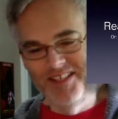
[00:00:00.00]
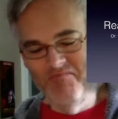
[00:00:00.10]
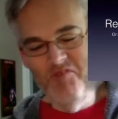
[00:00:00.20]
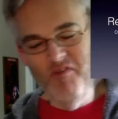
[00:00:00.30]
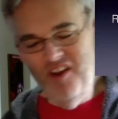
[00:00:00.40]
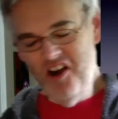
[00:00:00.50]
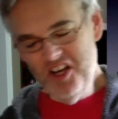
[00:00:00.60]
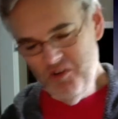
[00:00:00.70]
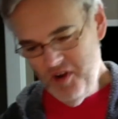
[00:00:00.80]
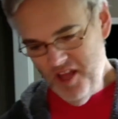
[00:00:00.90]
and moving
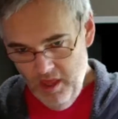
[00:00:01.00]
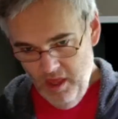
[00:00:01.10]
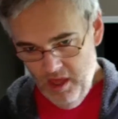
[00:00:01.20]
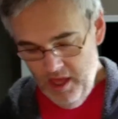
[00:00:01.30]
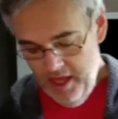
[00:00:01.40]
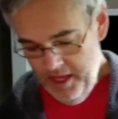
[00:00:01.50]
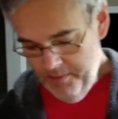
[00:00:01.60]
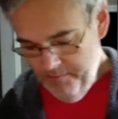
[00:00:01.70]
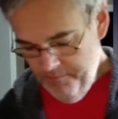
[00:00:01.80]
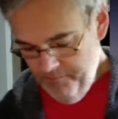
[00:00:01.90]
on to another.
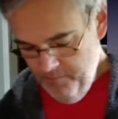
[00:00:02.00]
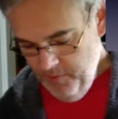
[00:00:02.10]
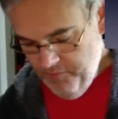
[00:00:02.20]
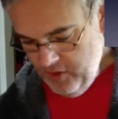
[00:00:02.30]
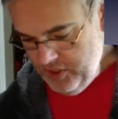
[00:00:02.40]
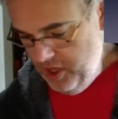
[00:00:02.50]
First